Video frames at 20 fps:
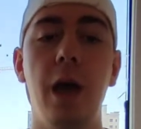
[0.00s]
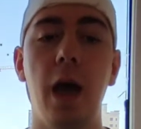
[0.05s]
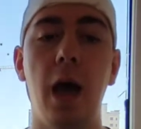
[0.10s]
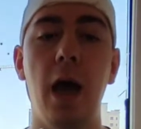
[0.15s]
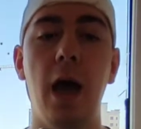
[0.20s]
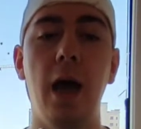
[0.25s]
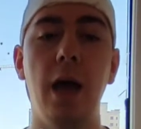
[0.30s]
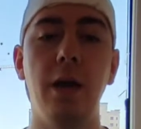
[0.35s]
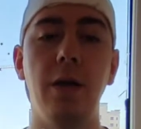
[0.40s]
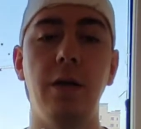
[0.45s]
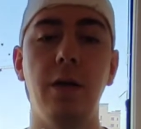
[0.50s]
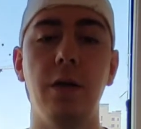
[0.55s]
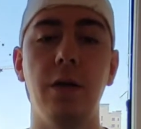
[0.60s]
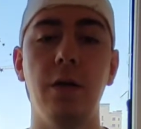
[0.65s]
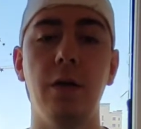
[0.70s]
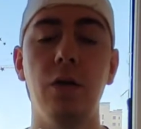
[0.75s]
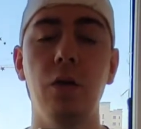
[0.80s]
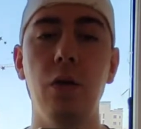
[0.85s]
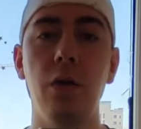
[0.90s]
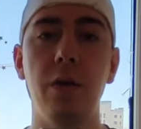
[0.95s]
and
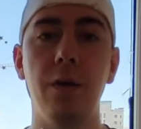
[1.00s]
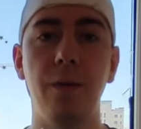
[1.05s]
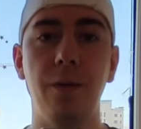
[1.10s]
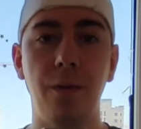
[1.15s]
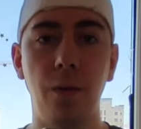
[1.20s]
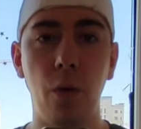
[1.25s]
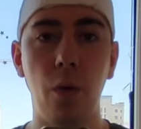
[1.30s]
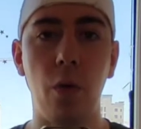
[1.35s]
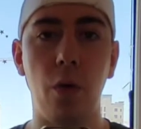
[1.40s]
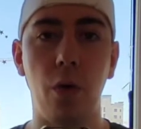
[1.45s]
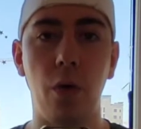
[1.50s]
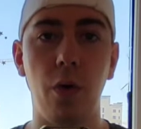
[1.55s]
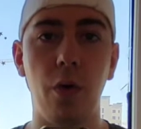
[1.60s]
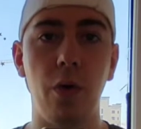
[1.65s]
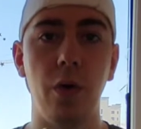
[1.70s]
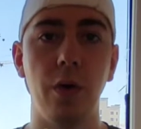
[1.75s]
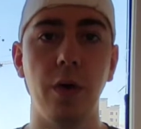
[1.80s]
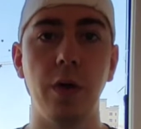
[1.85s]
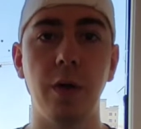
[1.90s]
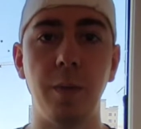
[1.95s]
look for
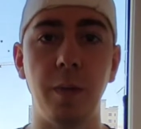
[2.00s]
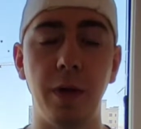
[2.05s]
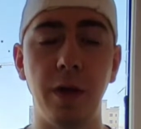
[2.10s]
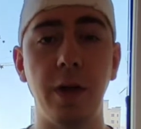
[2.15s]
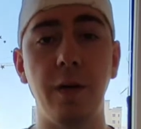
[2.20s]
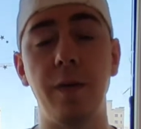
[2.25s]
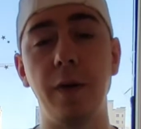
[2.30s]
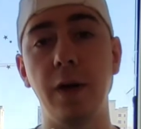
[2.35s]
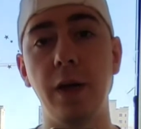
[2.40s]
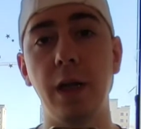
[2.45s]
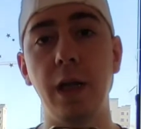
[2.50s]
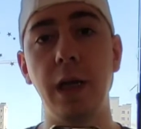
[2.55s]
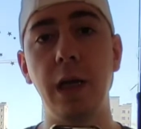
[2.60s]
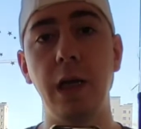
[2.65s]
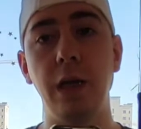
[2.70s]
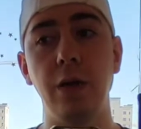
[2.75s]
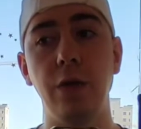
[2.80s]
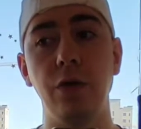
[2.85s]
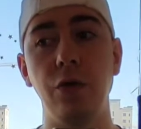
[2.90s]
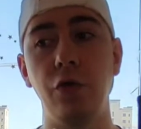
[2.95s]

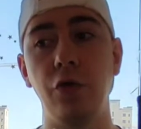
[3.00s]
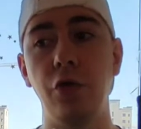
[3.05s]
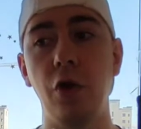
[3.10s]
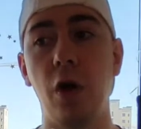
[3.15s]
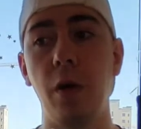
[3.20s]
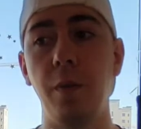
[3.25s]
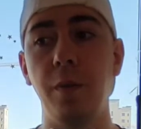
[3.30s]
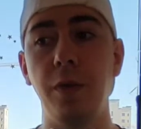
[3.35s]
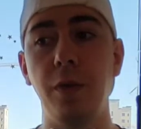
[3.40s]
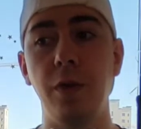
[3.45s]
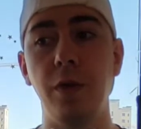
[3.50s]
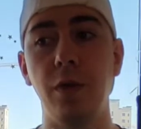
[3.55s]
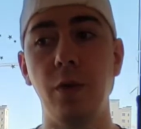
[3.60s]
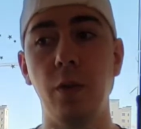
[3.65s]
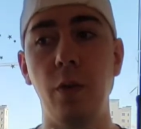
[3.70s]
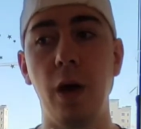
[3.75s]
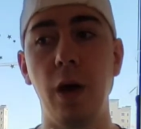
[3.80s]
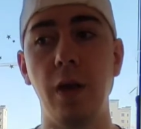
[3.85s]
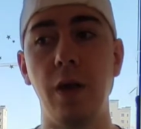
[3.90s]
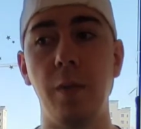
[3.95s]
specifically jobs
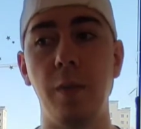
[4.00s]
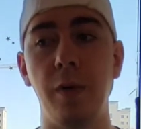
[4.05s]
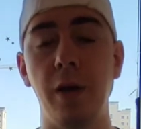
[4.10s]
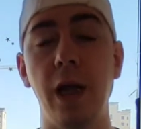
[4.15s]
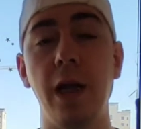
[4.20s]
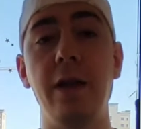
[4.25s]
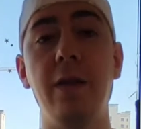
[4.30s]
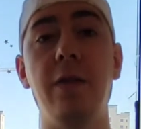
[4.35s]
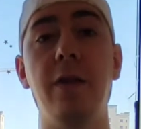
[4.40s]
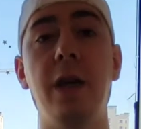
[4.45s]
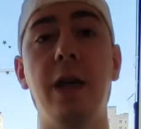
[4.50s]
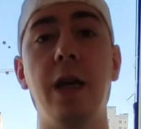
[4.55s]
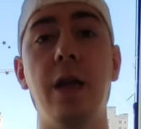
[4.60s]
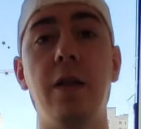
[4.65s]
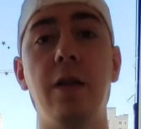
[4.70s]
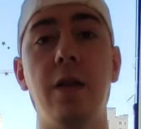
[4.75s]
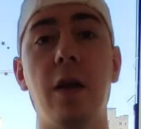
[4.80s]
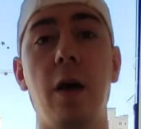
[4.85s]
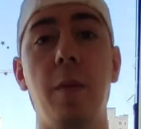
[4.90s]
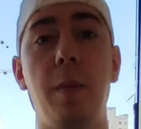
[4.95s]
where the plane
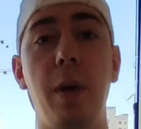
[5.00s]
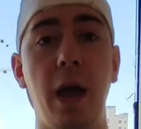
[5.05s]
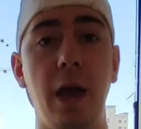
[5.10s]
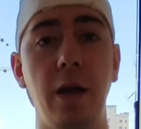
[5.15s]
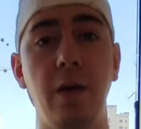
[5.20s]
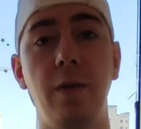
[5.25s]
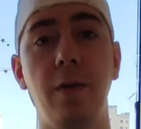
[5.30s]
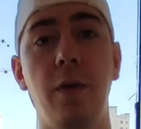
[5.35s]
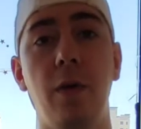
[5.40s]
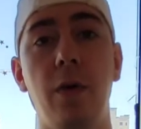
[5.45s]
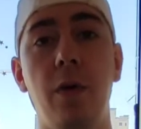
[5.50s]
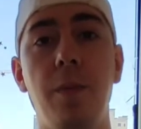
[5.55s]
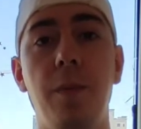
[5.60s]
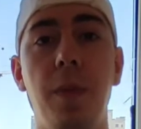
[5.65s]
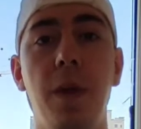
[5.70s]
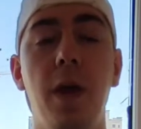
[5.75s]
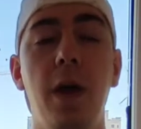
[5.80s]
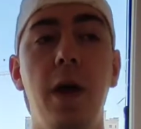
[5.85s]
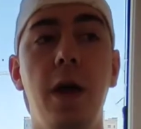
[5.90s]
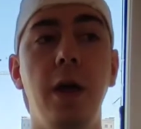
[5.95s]
tickets are paid for.
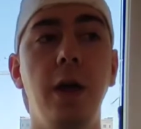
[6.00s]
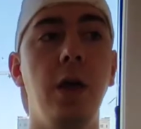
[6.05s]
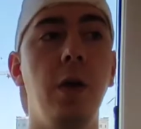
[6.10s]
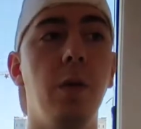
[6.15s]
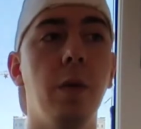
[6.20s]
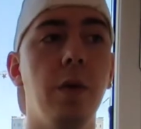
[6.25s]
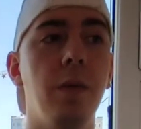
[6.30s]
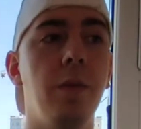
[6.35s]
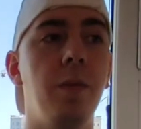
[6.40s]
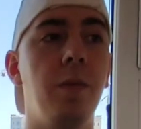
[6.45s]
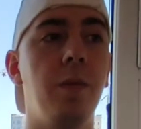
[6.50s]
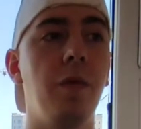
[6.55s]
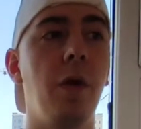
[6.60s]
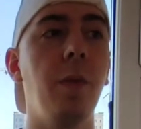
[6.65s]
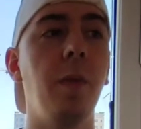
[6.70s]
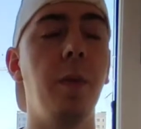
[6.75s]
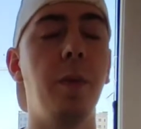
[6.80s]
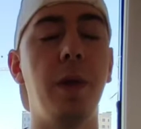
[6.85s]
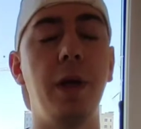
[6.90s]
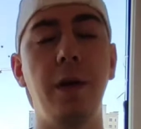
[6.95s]
You will
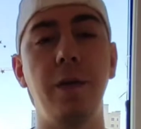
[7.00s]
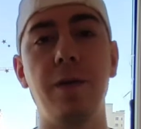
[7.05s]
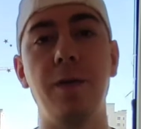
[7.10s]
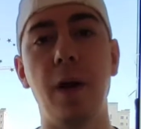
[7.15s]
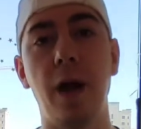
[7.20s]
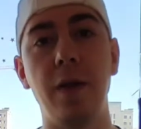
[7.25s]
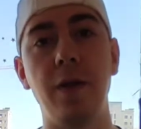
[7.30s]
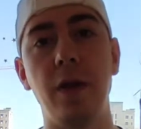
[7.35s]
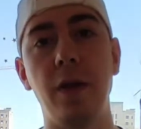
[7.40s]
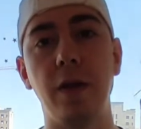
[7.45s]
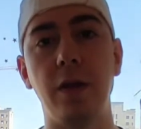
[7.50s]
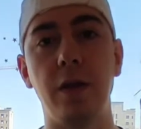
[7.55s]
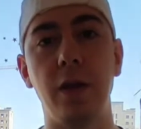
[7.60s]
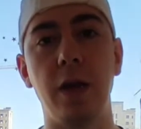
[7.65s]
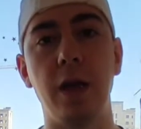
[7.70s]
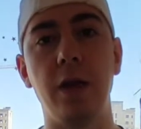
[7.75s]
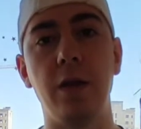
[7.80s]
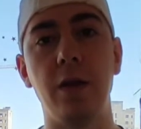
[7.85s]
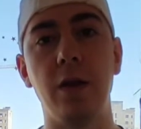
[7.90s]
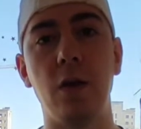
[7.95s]
probably find this
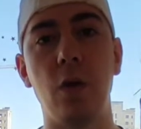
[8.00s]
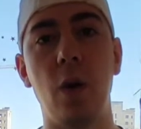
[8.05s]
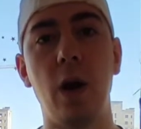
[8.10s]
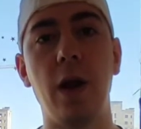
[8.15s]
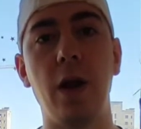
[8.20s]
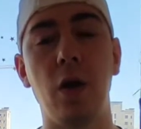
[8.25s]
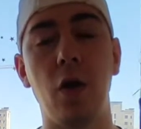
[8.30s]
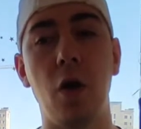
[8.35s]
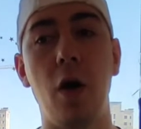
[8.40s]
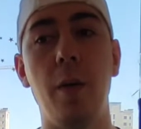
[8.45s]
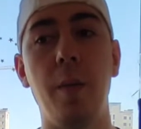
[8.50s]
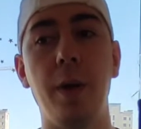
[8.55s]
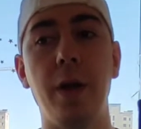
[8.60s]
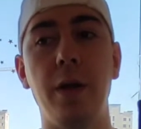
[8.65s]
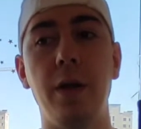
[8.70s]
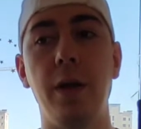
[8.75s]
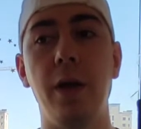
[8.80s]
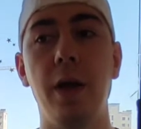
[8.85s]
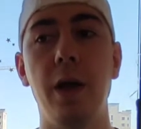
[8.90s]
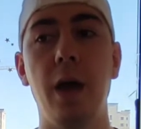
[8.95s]
is quite a
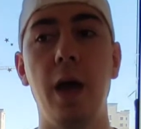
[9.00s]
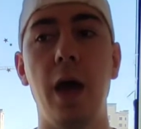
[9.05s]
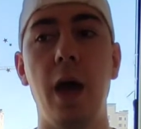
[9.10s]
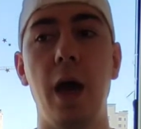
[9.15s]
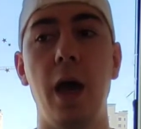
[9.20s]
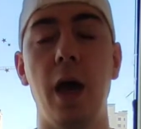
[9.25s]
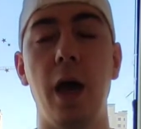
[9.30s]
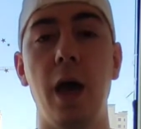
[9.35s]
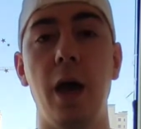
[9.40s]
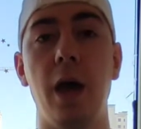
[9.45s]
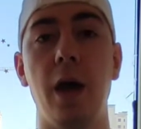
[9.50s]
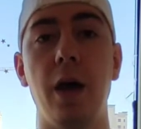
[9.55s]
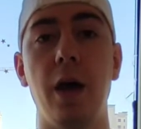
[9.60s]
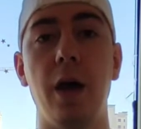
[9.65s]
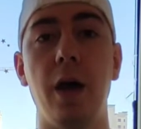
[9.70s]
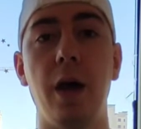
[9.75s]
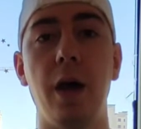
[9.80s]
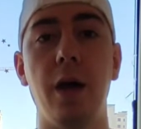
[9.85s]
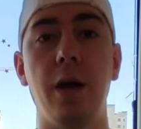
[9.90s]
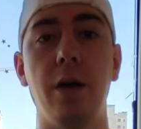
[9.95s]
common
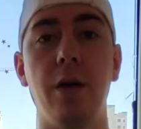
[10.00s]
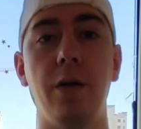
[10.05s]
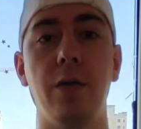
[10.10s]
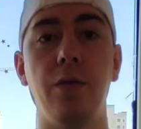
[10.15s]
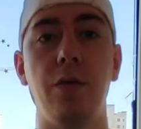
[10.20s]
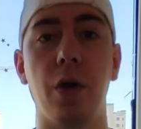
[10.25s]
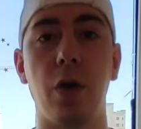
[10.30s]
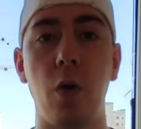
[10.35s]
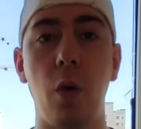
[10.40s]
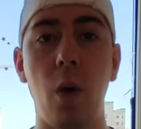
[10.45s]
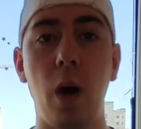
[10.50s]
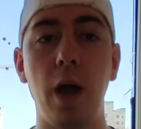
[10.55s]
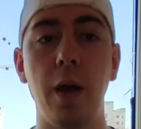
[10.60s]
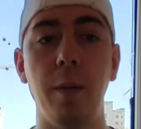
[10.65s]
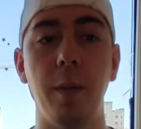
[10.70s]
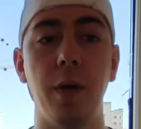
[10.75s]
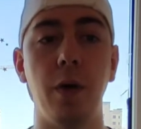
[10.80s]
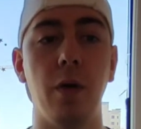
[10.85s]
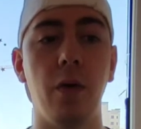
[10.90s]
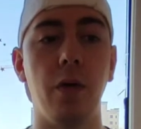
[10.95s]

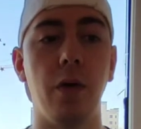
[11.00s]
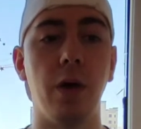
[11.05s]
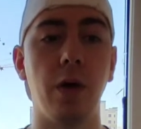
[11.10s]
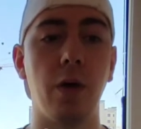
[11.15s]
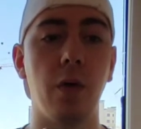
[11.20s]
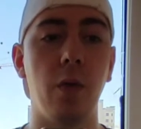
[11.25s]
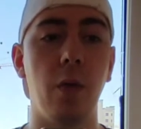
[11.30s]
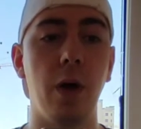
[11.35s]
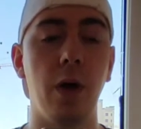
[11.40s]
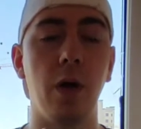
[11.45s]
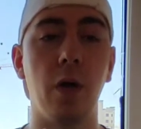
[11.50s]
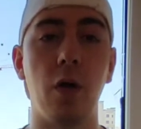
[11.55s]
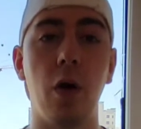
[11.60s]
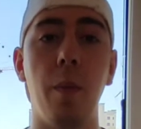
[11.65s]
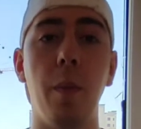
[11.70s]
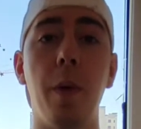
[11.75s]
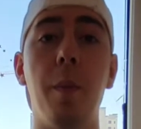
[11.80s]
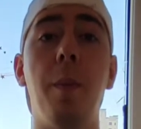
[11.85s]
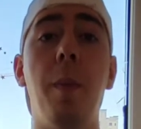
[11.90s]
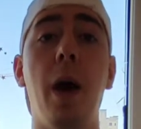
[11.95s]
requirement or quite a
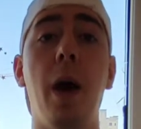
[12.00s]
common